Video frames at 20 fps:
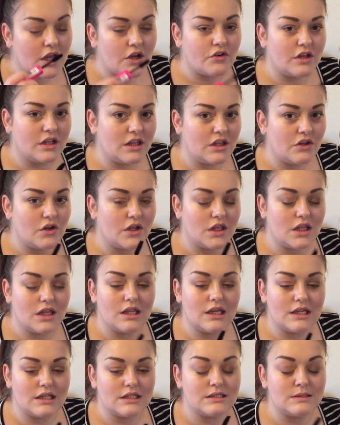Really
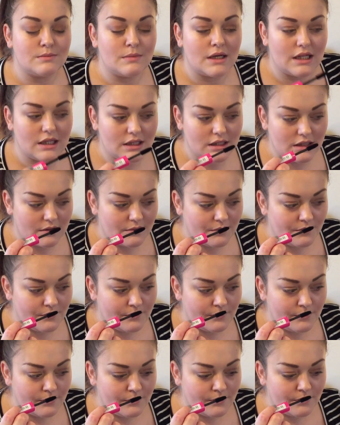like the smell.
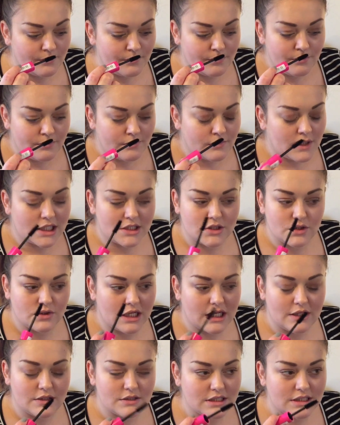I don't know
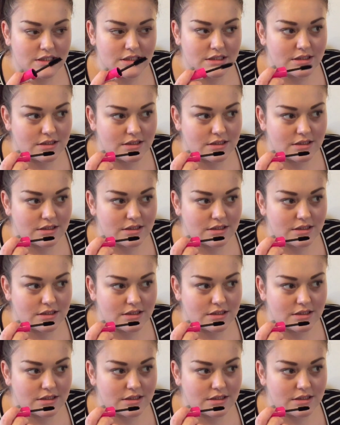how to